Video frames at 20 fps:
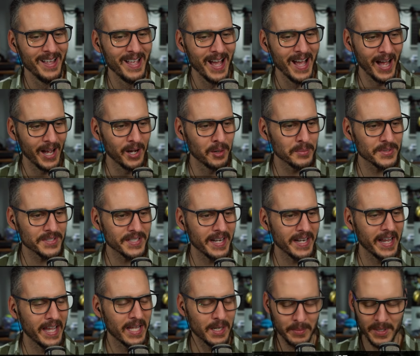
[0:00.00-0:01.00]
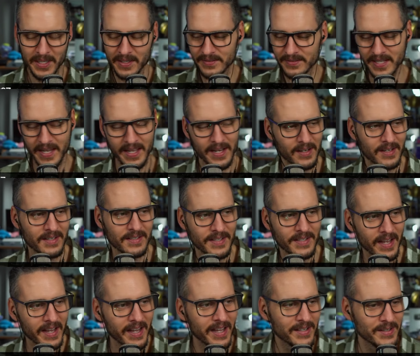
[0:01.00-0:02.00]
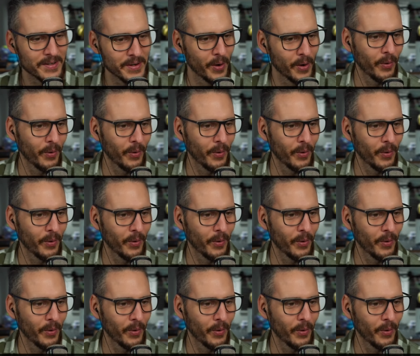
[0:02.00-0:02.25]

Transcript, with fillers: I almost said Hannah Montana because I had no